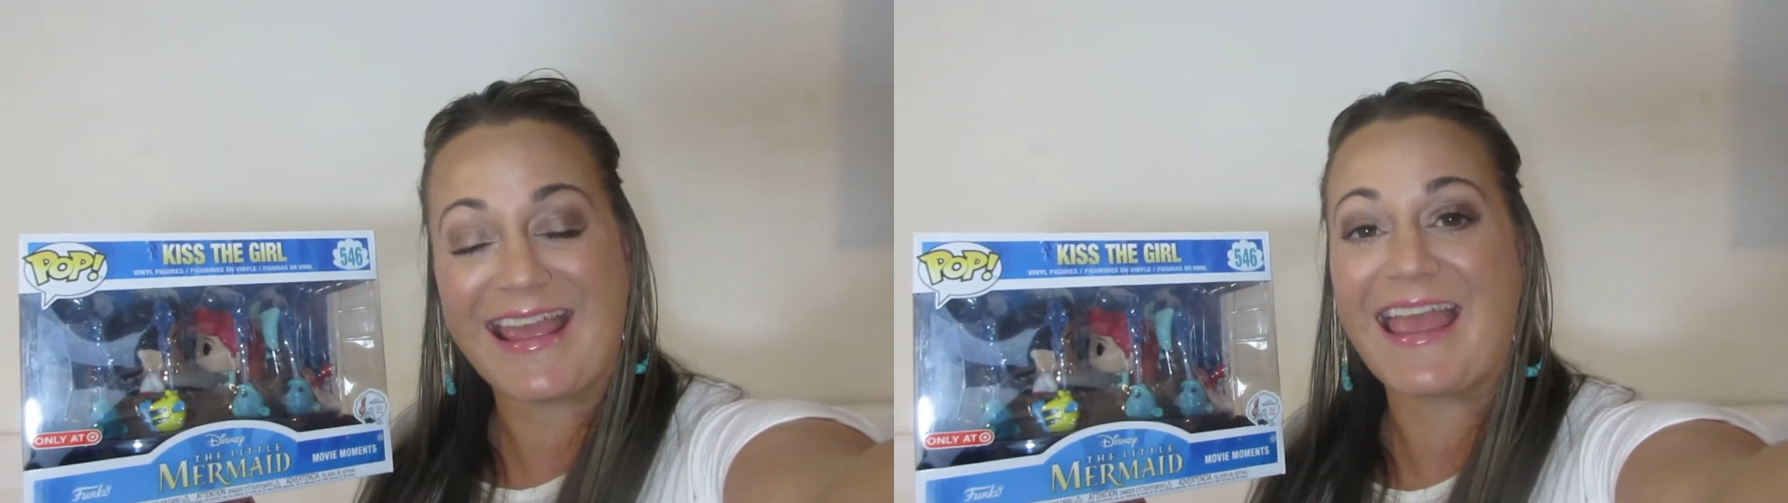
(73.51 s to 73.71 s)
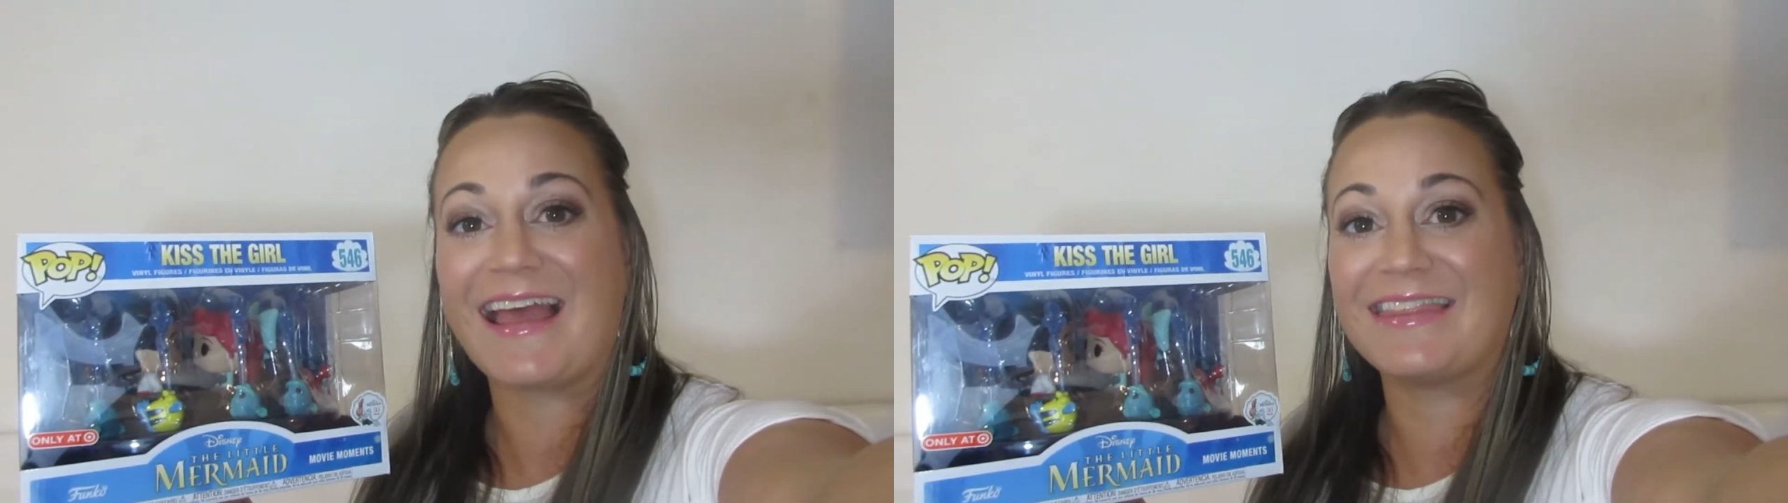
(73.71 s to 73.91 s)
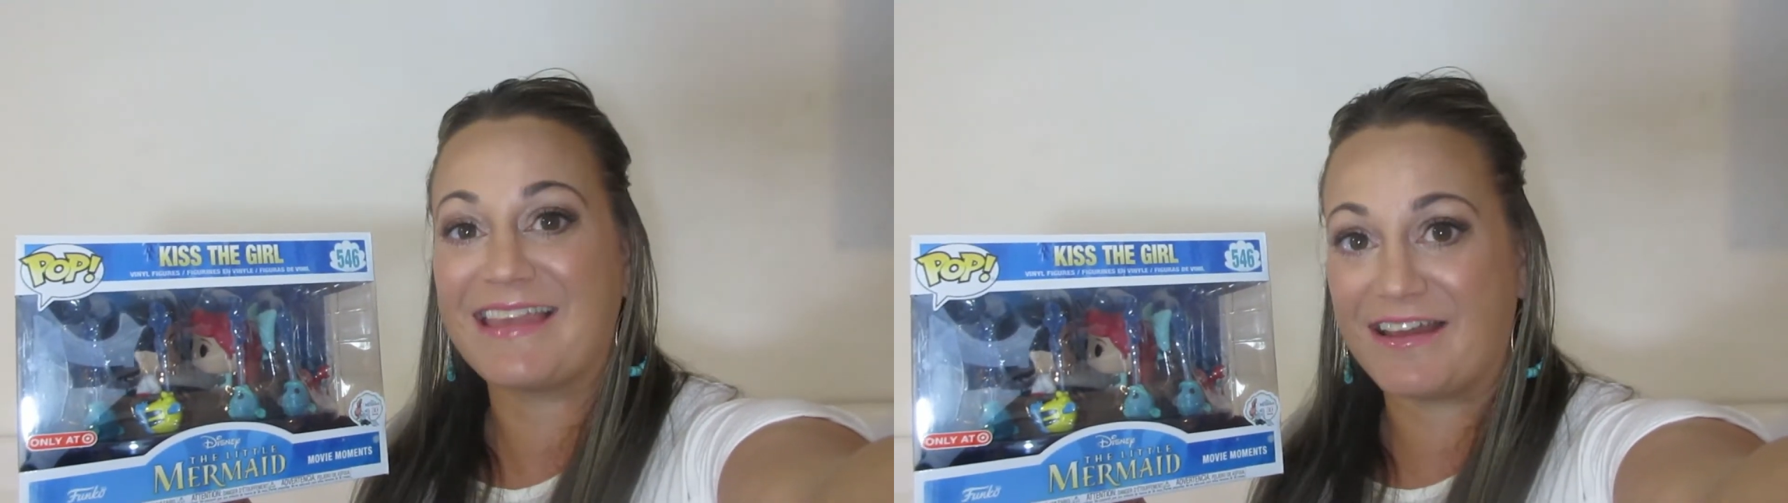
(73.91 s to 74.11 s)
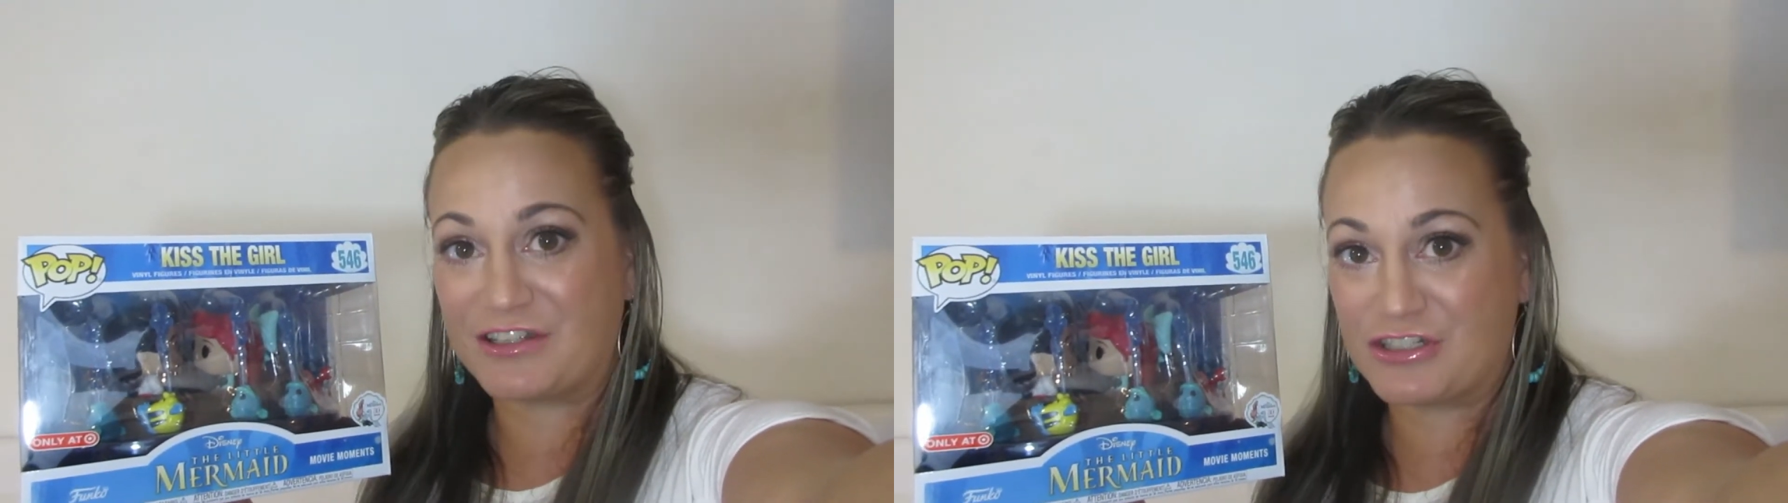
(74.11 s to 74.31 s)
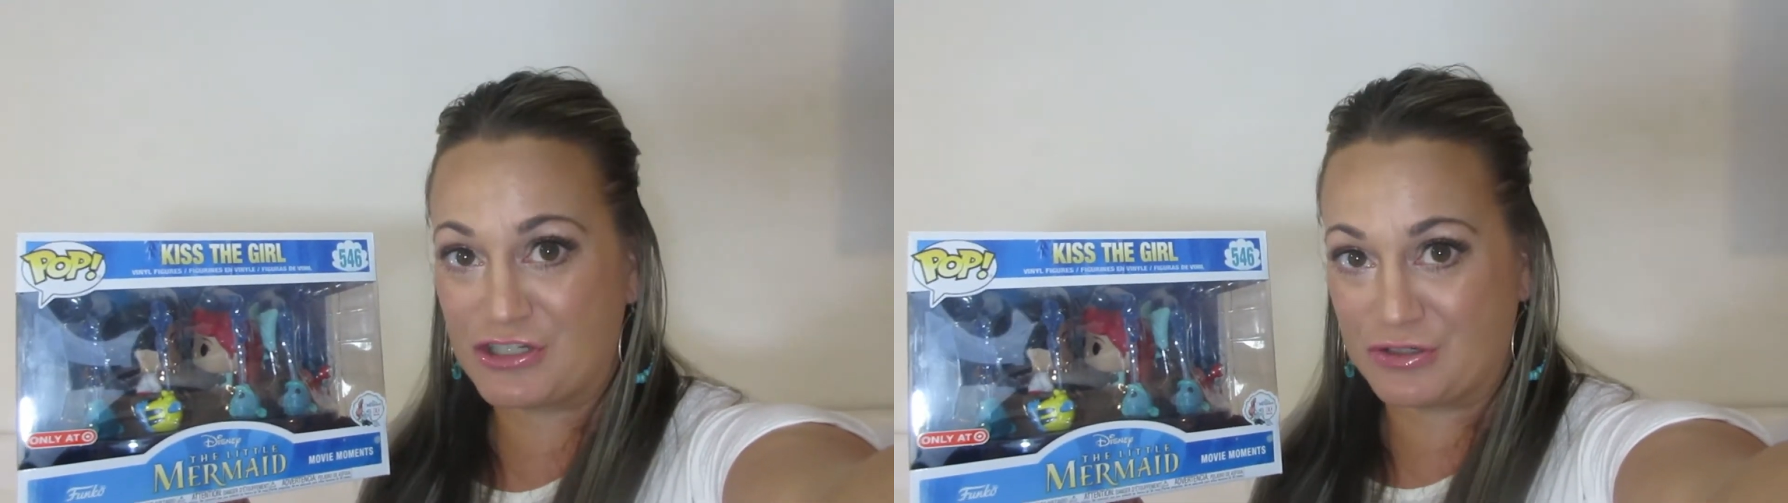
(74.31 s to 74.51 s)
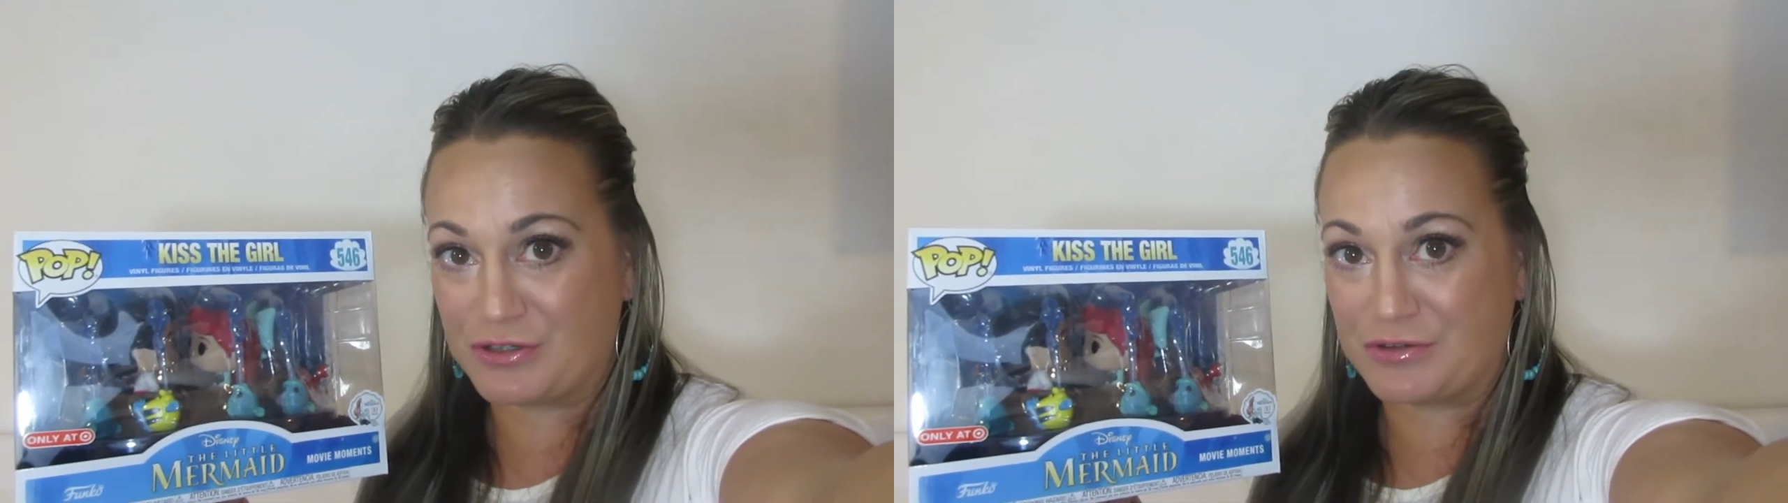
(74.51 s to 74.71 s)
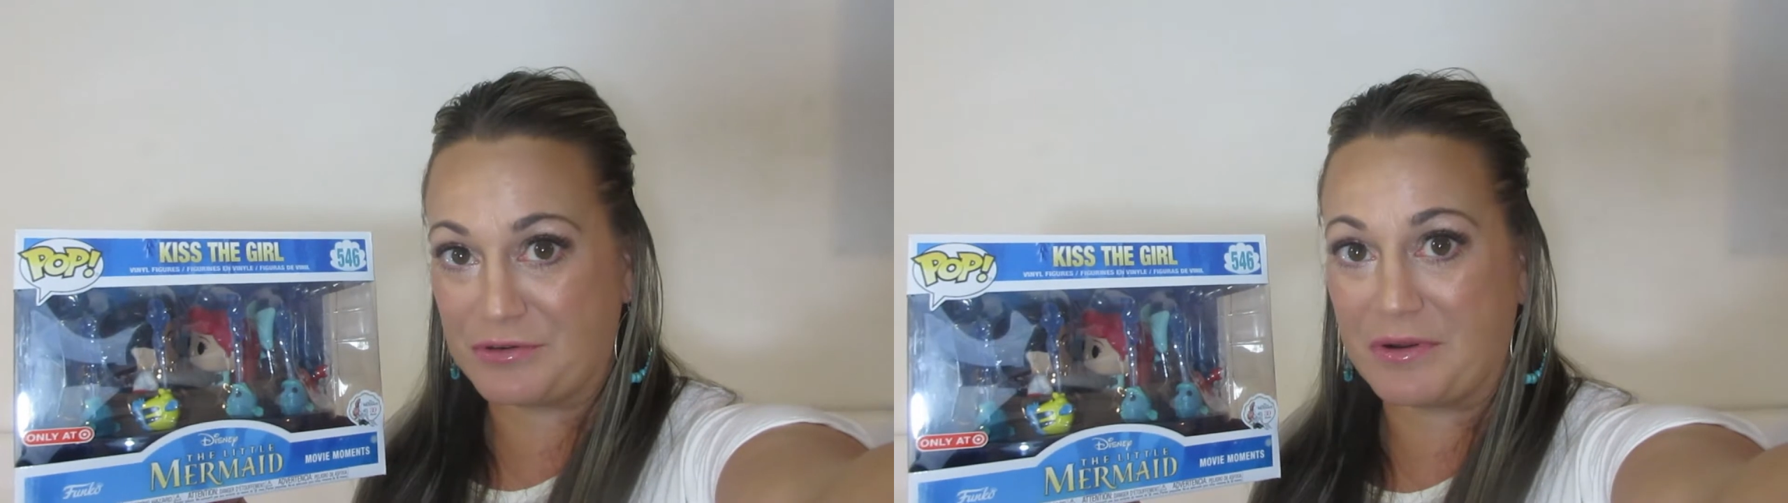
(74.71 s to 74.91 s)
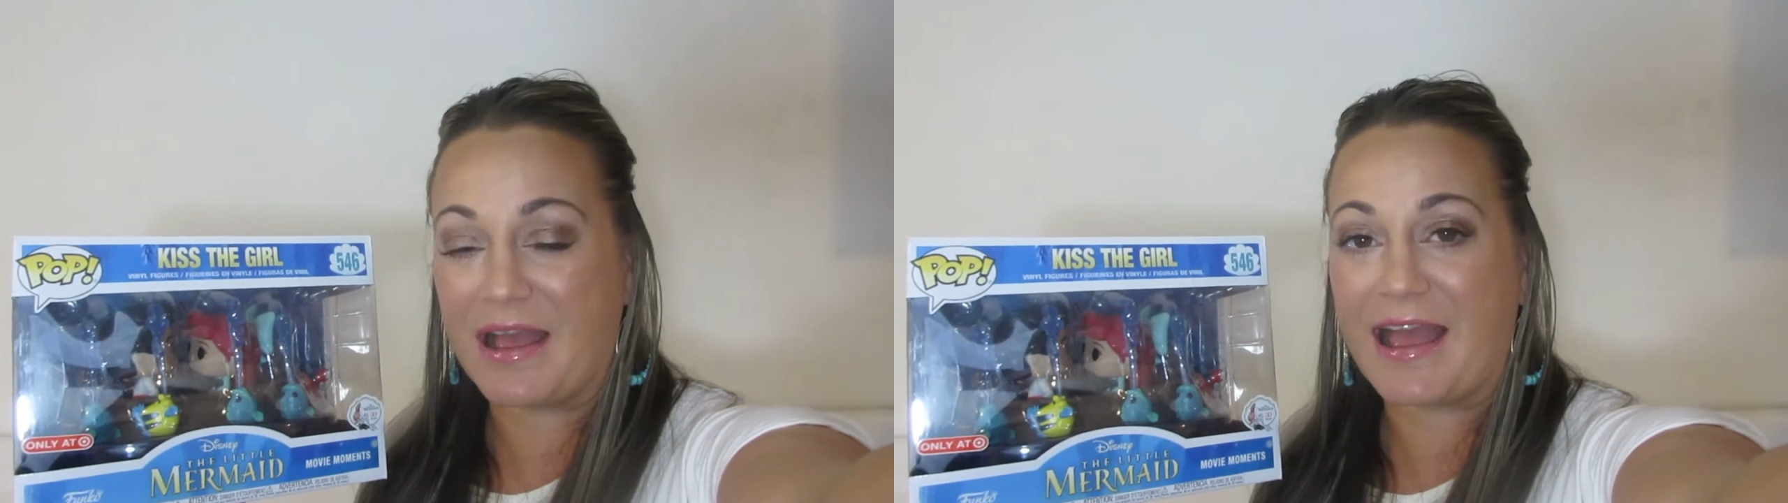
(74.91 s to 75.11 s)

and that is true.